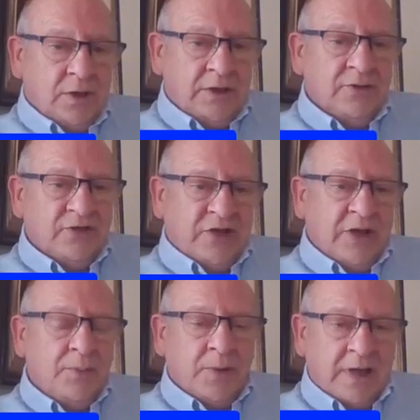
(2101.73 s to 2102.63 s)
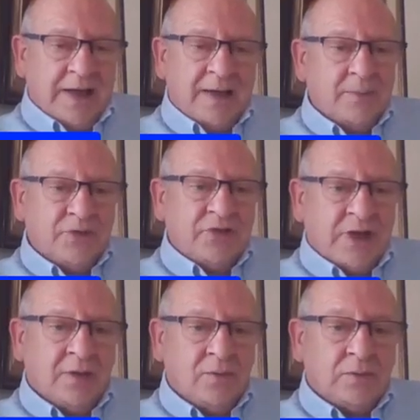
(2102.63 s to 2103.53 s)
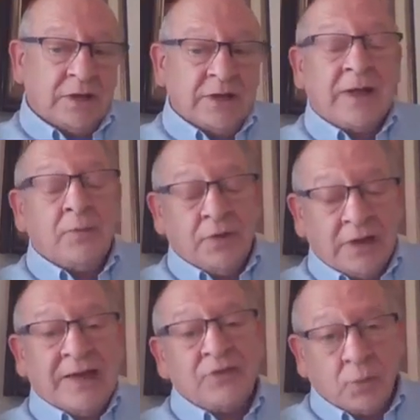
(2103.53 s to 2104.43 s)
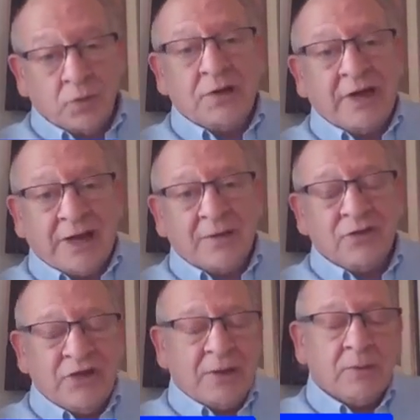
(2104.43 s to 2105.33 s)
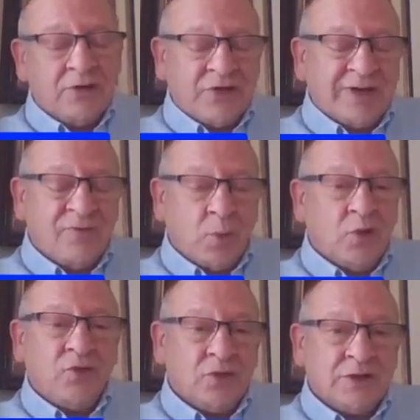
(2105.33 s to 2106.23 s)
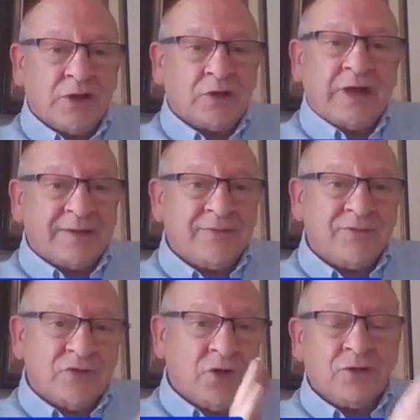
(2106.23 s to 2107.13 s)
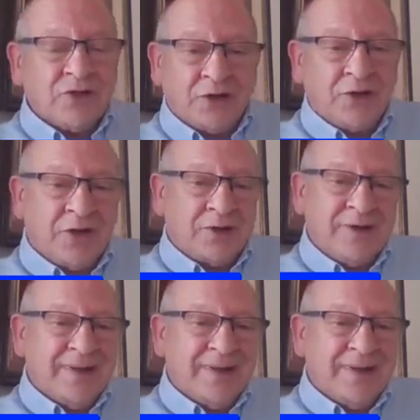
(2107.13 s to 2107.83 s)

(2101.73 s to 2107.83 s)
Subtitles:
can see perhaps how, and I realise we're running out of time because I've waffled on, I've talked on and on,